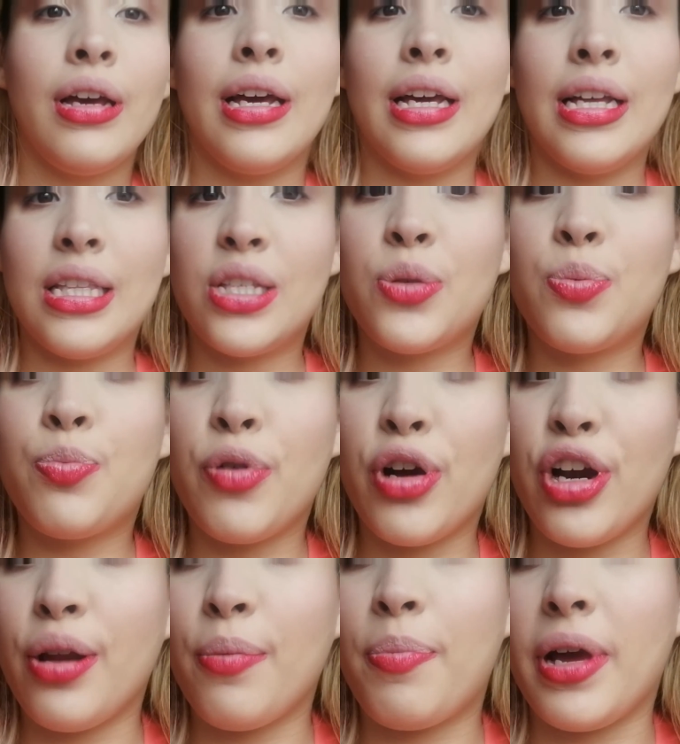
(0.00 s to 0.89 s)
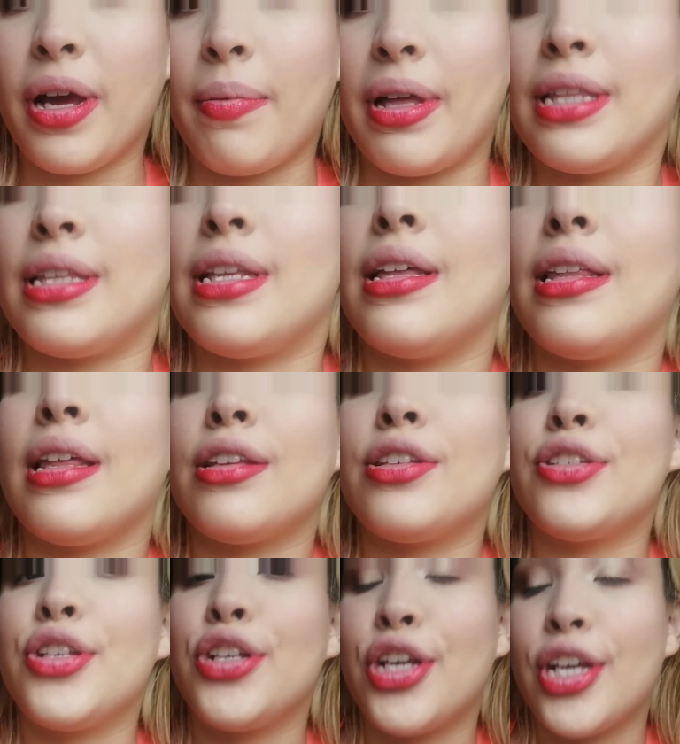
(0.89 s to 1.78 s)
It's pretty pigmented,
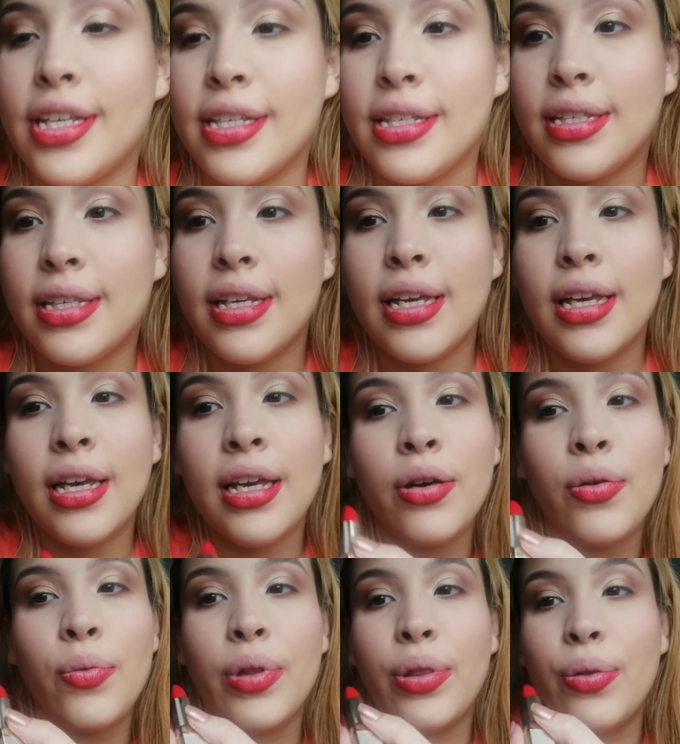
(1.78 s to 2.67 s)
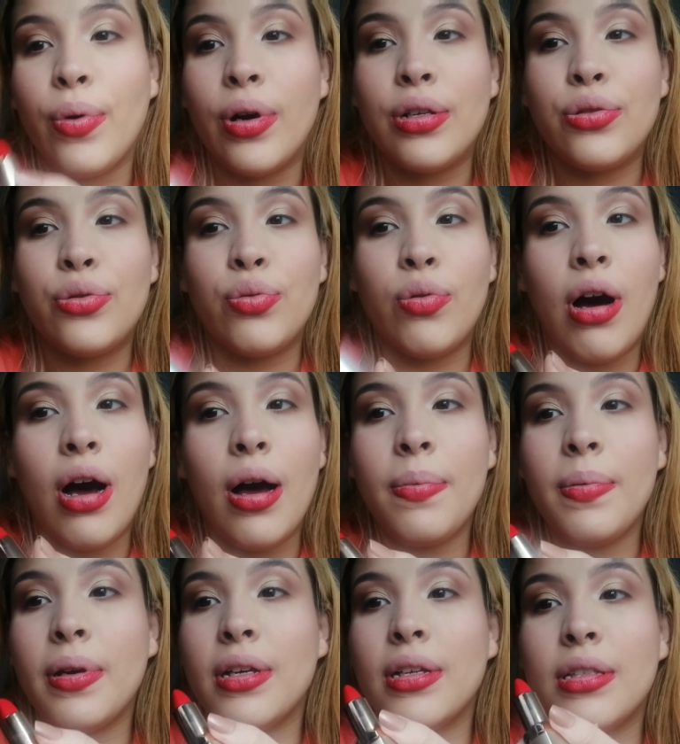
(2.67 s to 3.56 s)
as you can see. With one
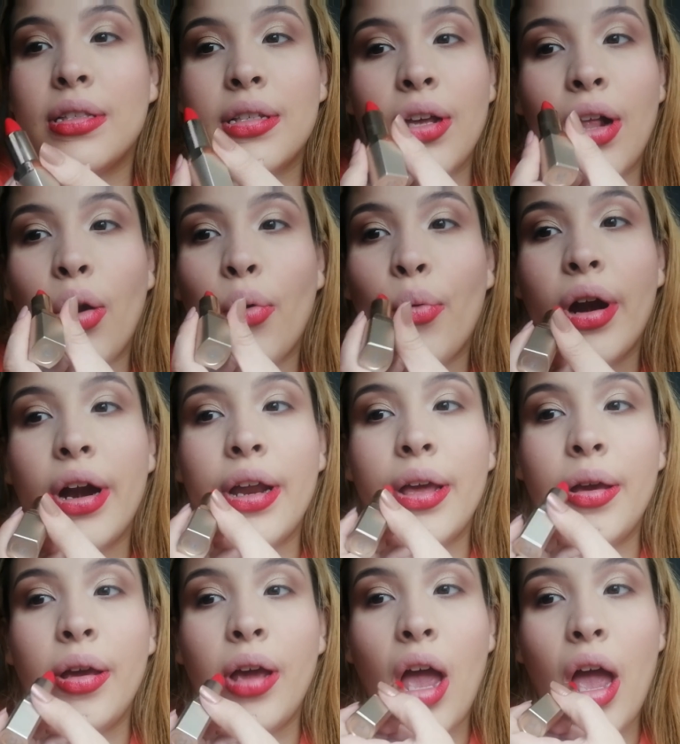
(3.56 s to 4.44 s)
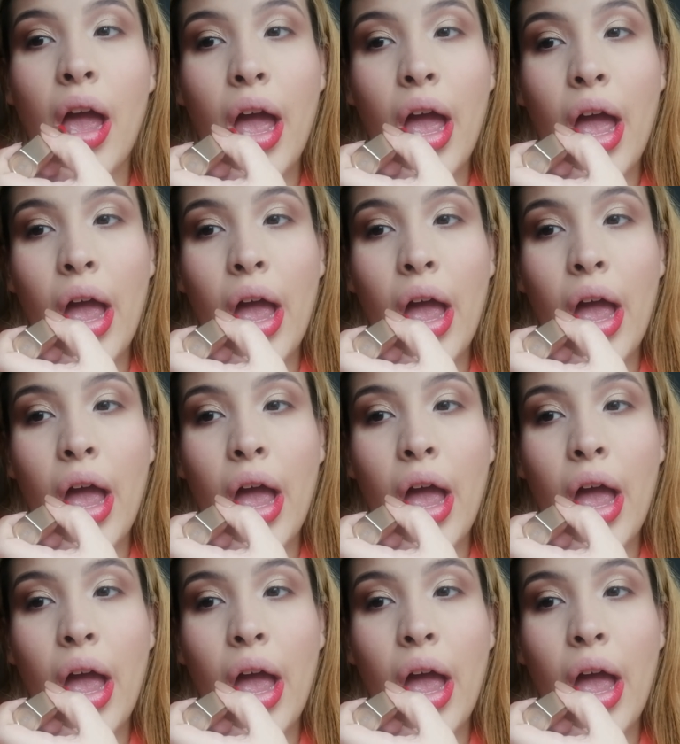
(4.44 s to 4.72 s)
swipe, it's already